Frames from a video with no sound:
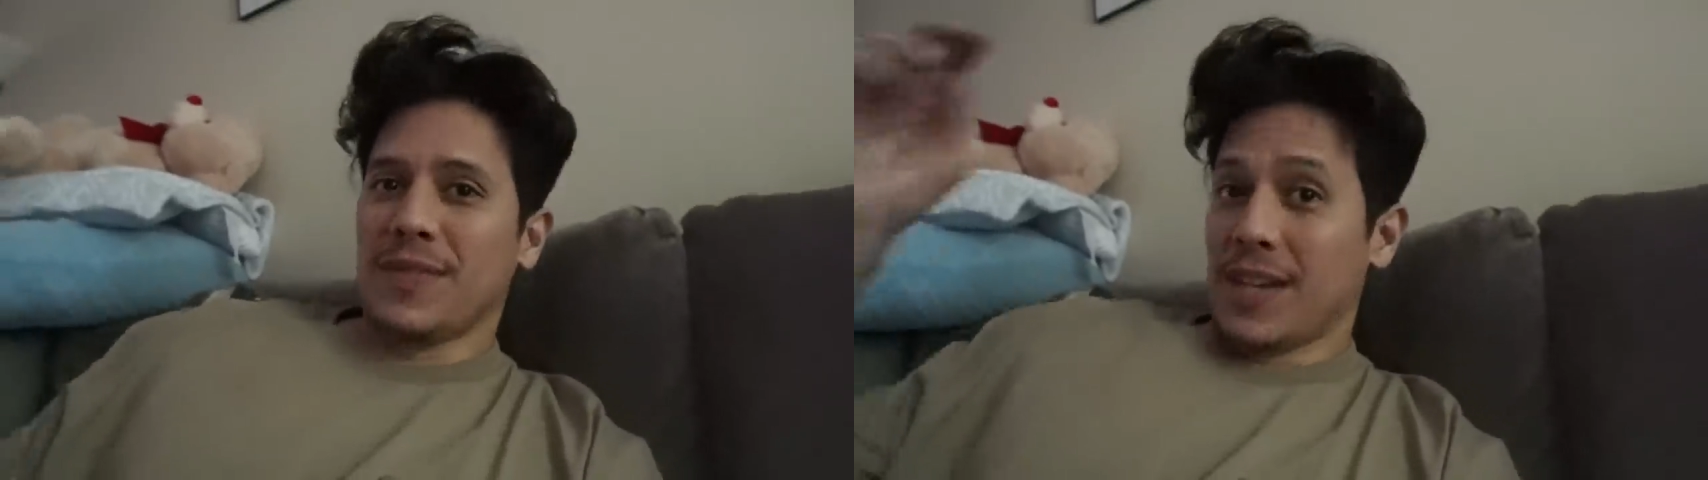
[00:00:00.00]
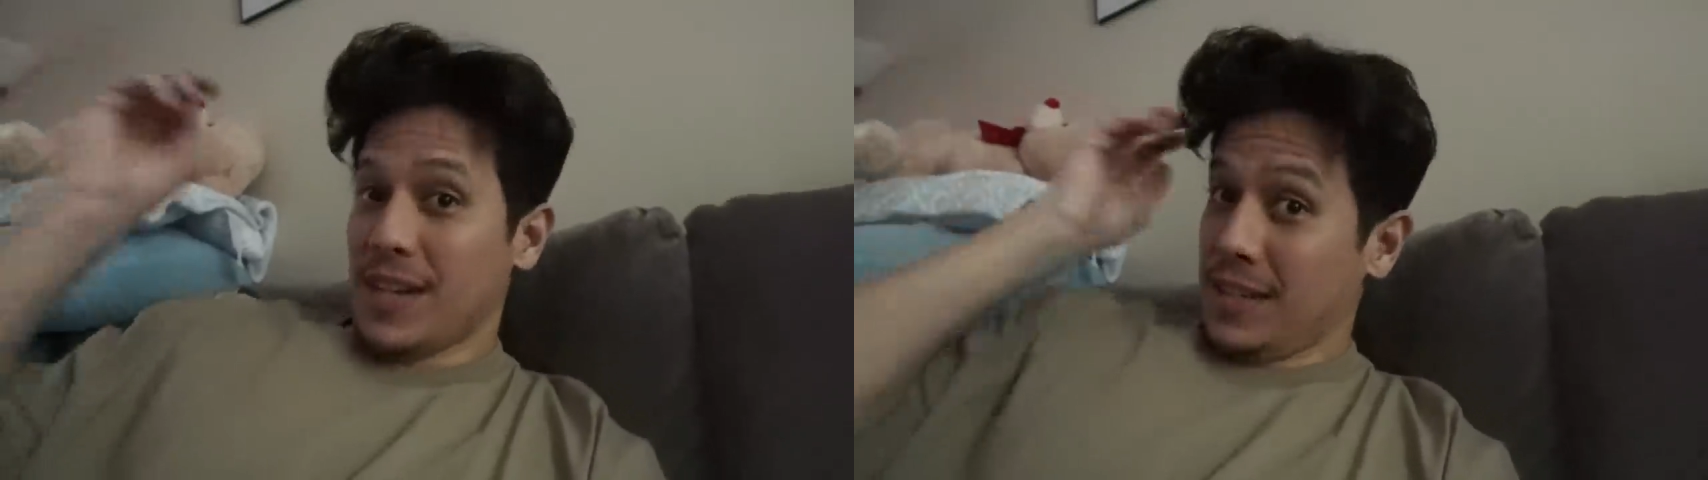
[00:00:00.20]

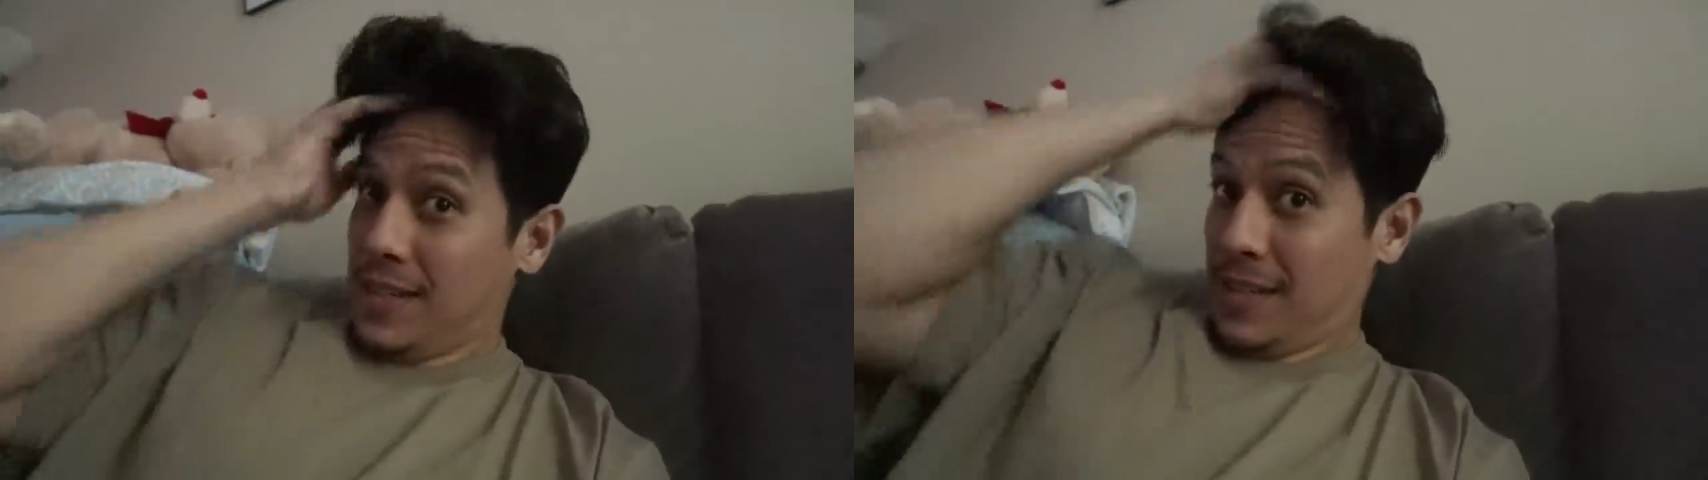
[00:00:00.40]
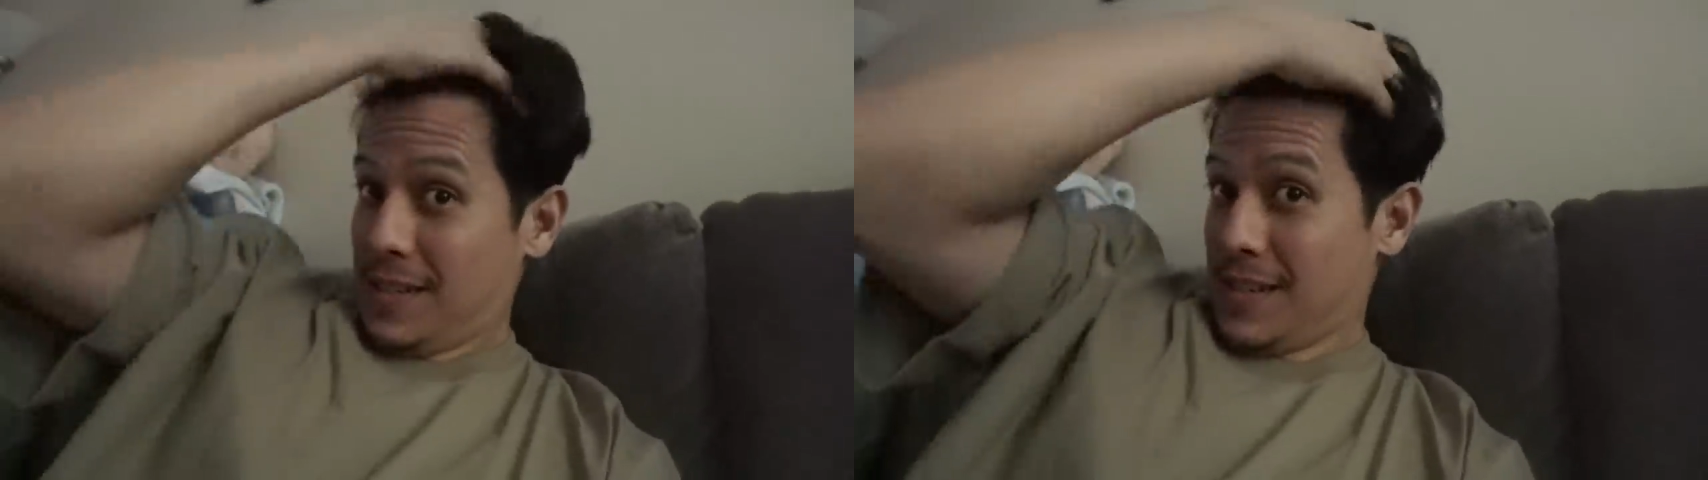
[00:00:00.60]
vlog.
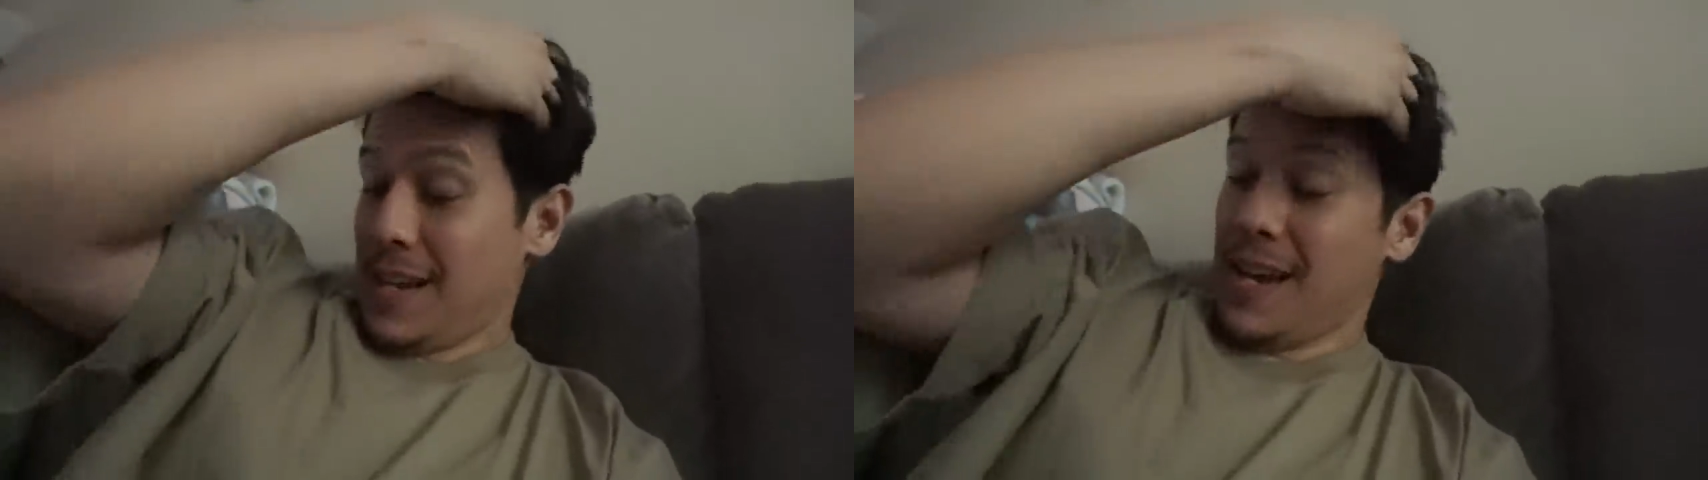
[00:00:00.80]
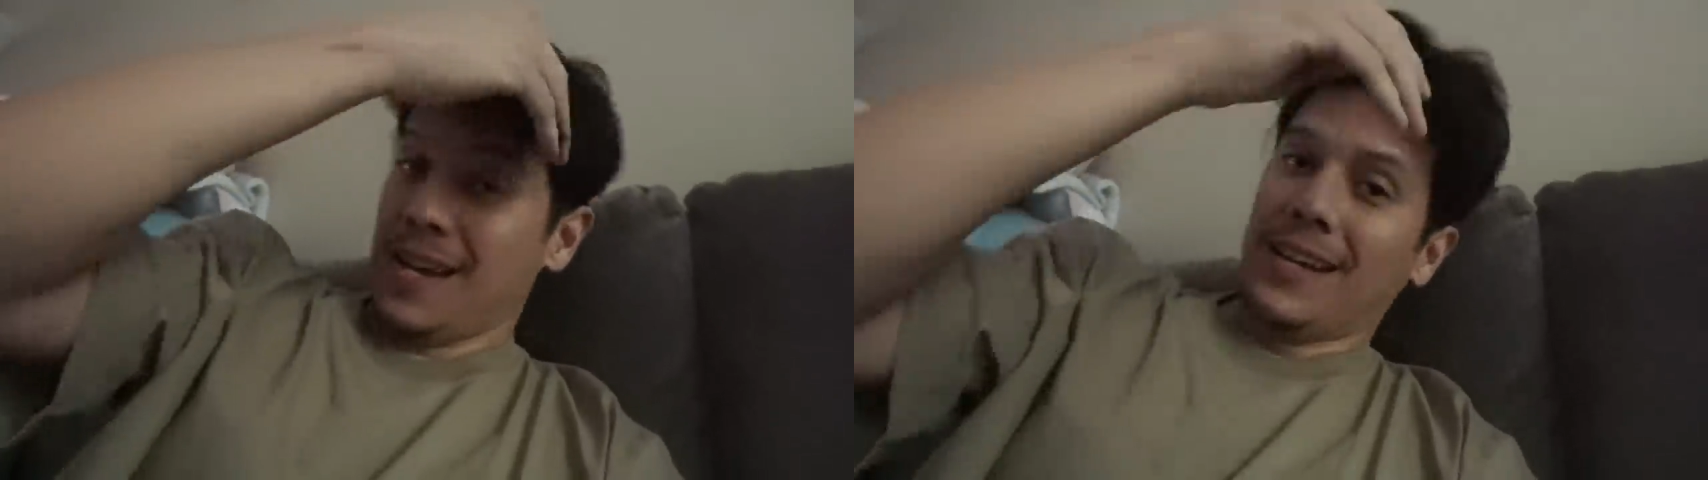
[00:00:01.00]

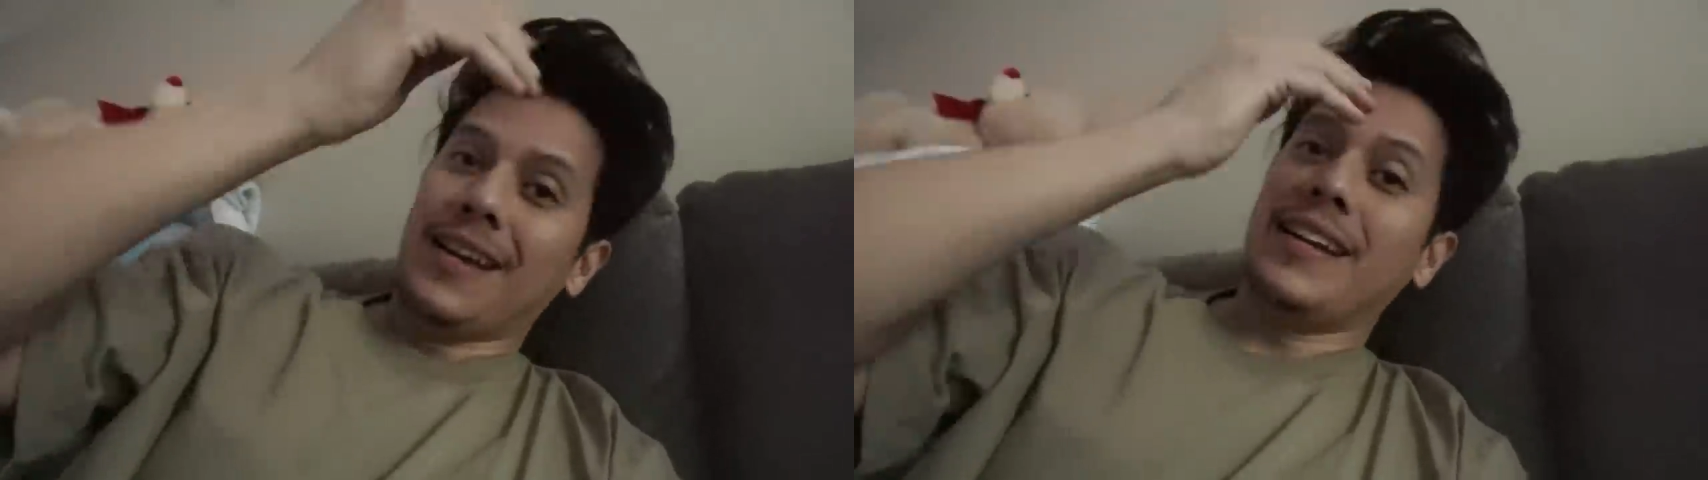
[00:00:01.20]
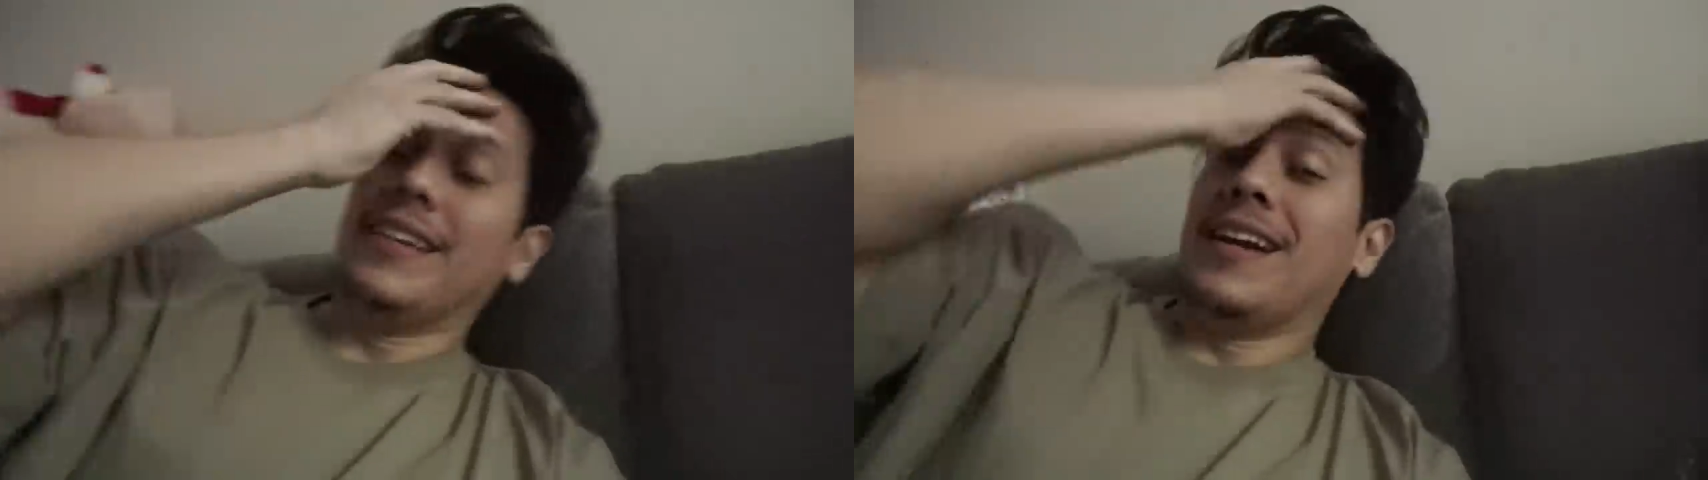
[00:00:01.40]
And I need a